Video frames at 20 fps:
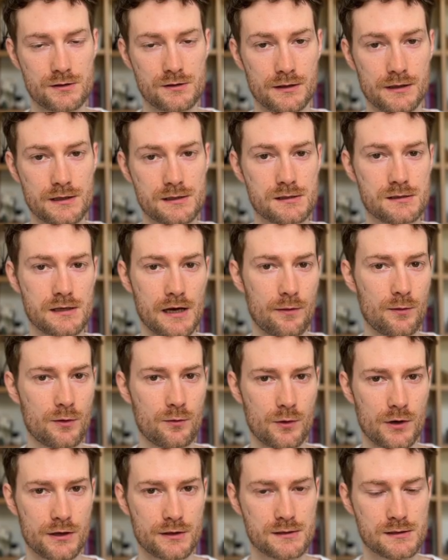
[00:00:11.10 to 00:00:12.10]
So this is how it
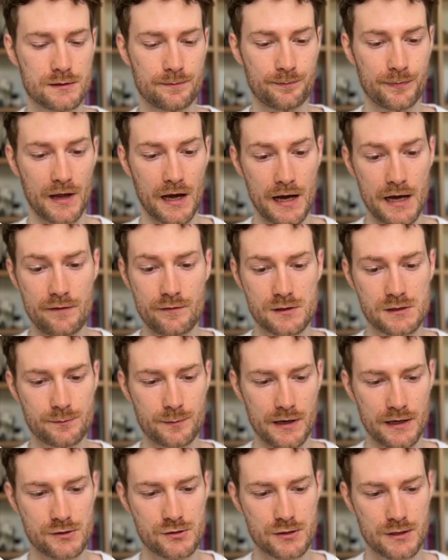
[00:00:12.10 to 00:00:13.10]
works. I have a
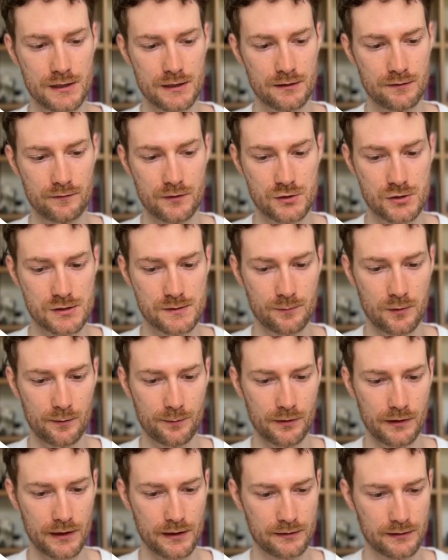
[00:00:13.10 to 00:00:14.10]
spreadsheet which is
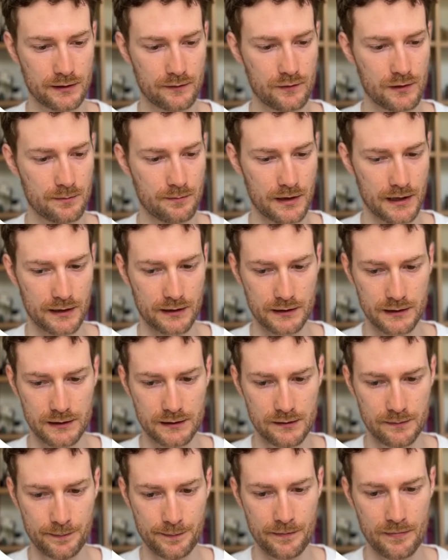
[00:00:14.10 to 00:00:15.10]
populated with my
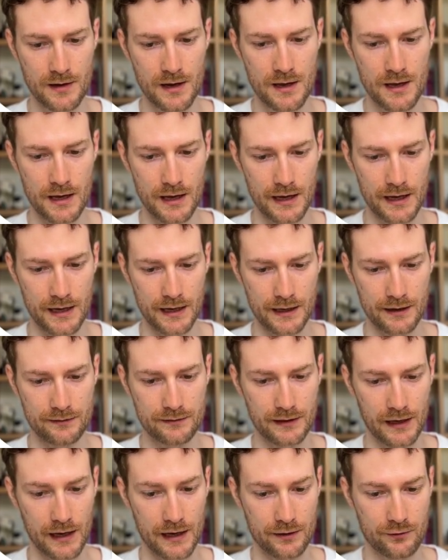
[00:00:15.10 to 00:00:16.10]
lead,
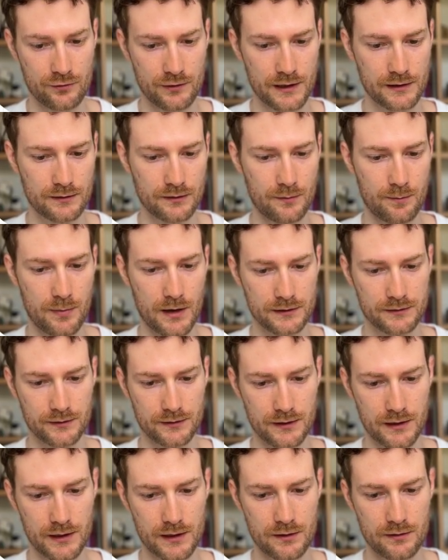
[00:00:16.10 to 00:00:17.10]
and I created a
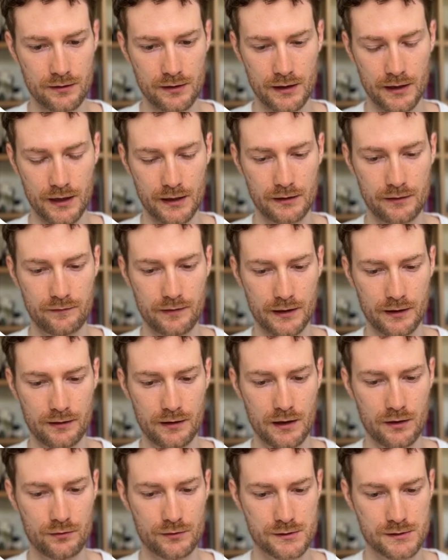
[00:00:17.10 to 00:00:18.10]
button here, and if I
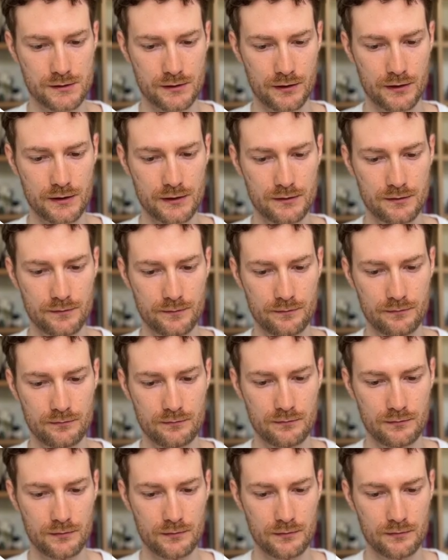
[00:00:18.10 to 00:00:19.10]
click on start,
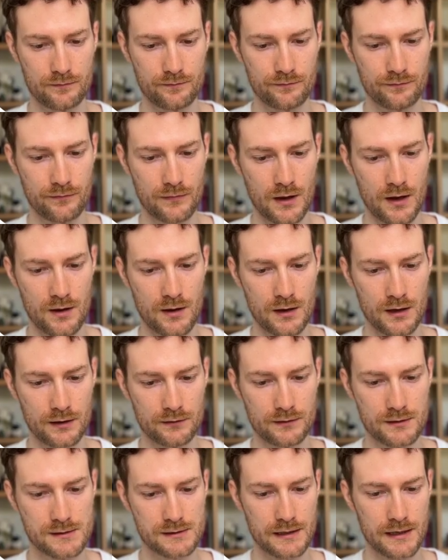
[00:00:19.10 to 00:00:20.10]

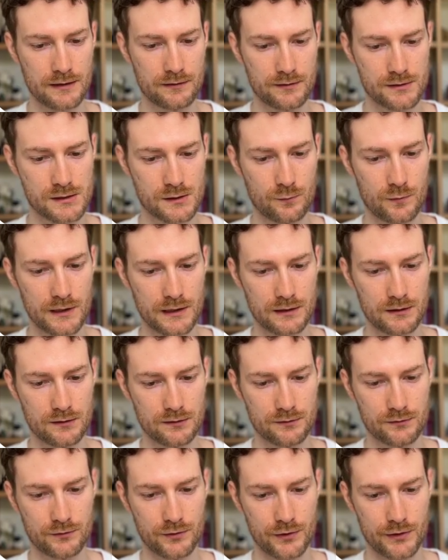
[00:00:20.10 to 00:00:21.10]
the status
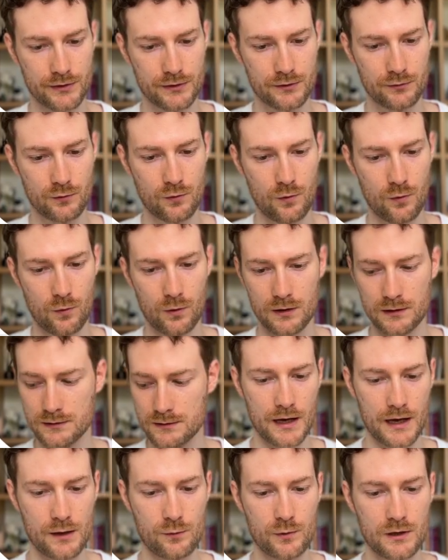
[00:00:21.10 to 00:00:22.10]
will turn to
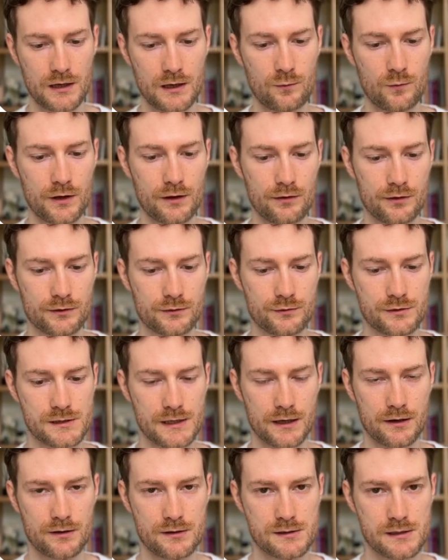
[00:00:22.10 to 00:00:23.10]
called, and within 1 or 2
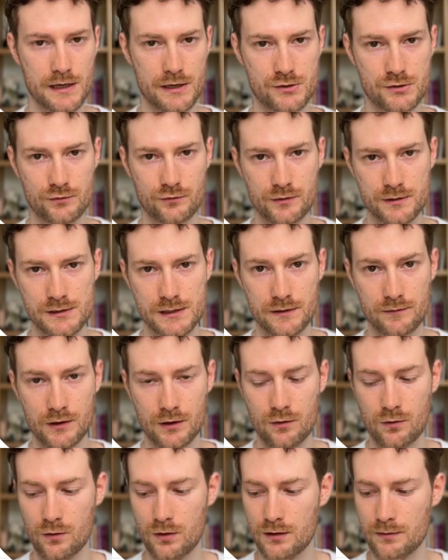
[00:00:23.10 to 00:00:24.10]
seconds I should receive a
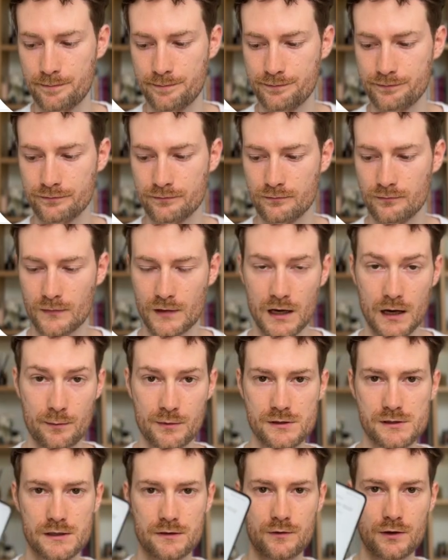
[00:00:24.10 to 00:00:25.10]
call. I'm
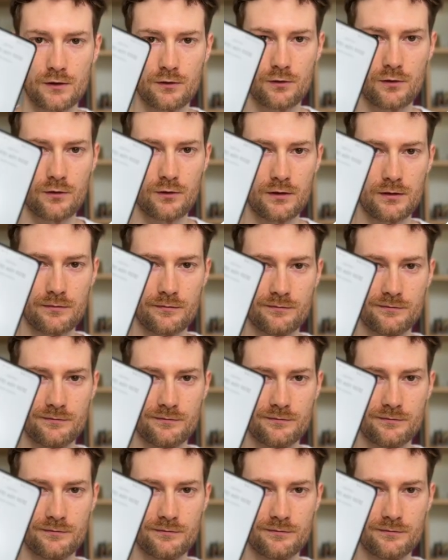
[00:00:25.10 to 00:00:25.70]
receiving a call.